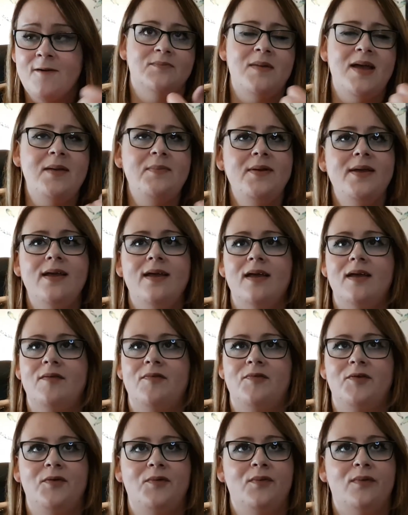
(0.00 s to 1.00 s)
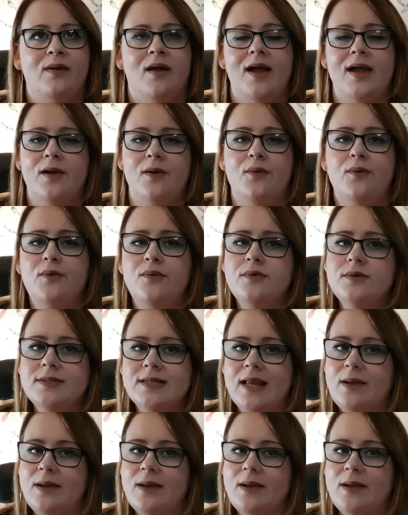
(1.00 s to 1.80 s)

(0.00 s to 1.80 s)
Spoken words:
Maybe if you like hauls,